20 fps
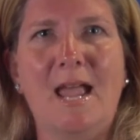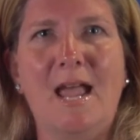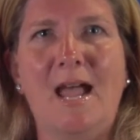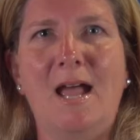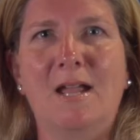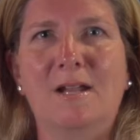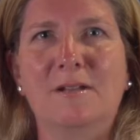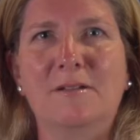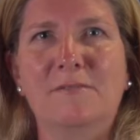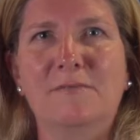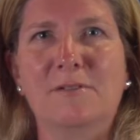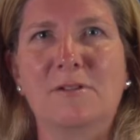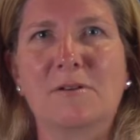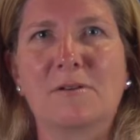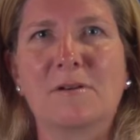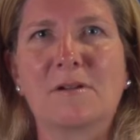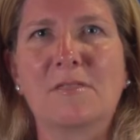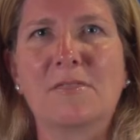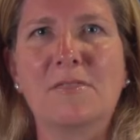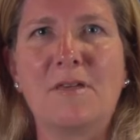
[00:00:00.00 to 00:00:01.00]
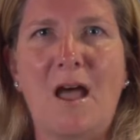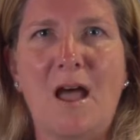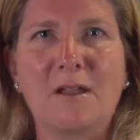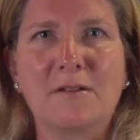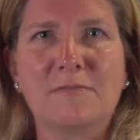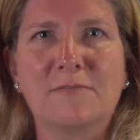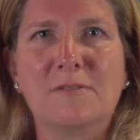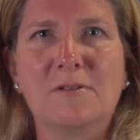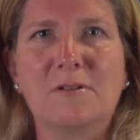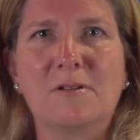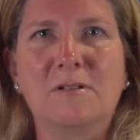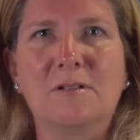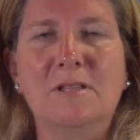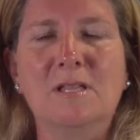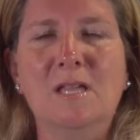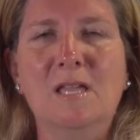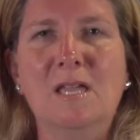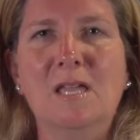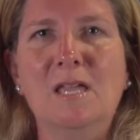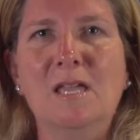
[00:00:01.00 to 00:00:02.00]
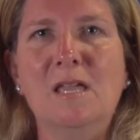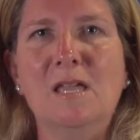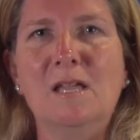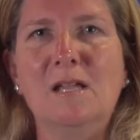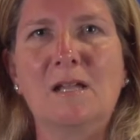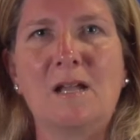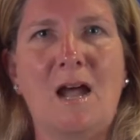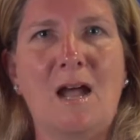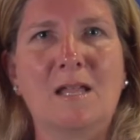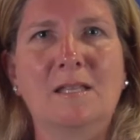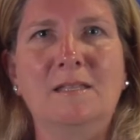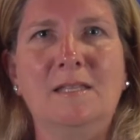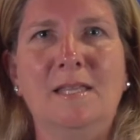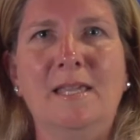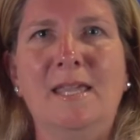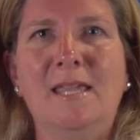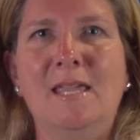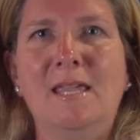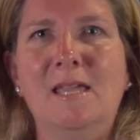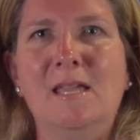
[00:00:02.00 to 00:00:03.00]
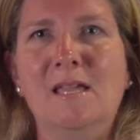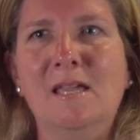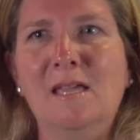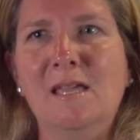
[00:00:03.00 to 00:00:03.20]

out of your thoughtful, godly,